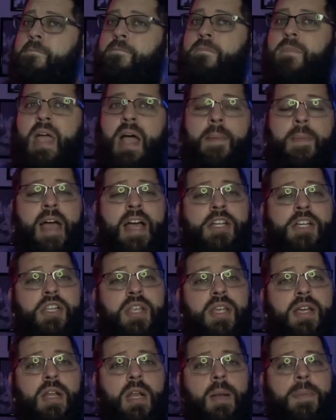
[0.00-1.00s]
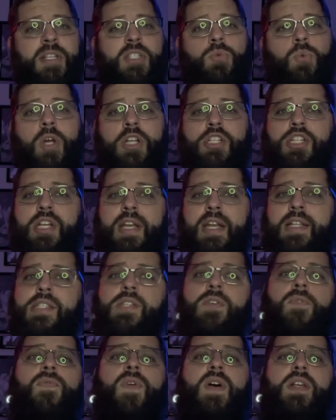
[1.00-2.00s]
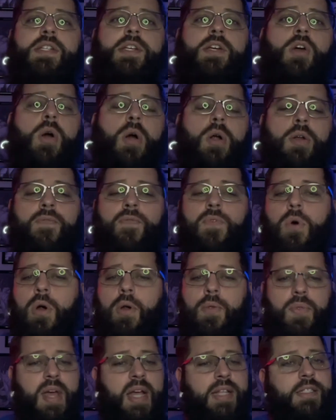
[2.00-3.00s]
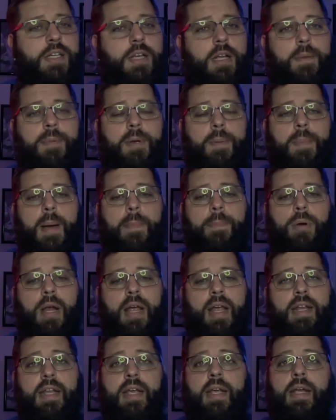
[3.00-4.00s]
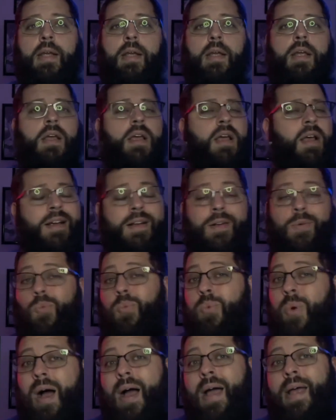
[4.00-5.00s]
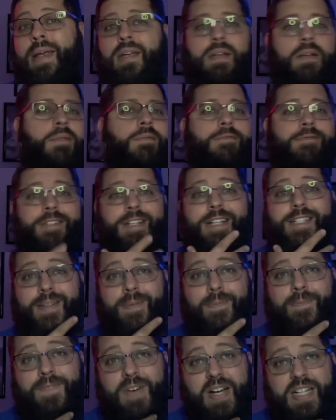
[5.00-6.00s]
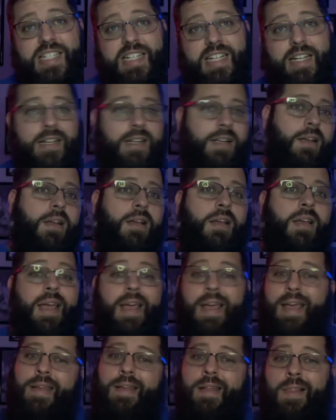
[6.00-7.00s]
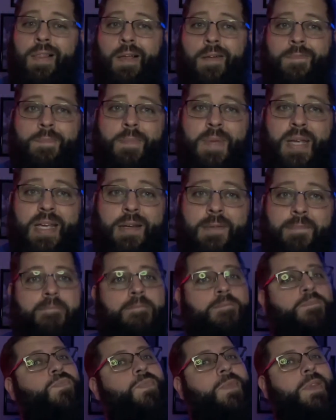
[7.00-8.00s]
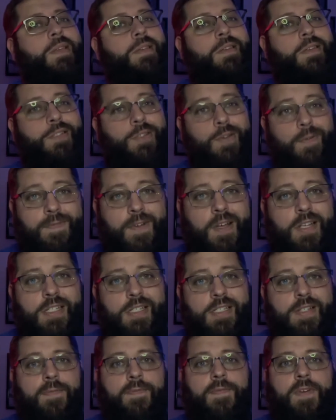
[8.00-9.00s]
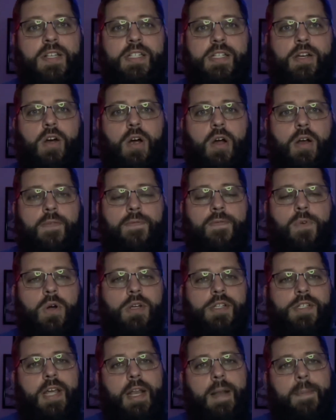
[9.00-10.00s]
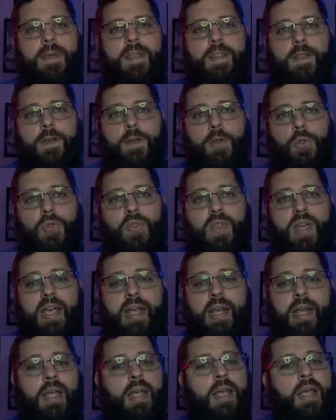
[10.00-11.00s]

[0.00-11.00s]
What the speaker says: I'm actually going to be switching it to Fuzzy Carnivore. That's going to be my branding. Why? Because I'm fuzzy and I love meat. So Fuzzy Carnivore is going to be the new thing.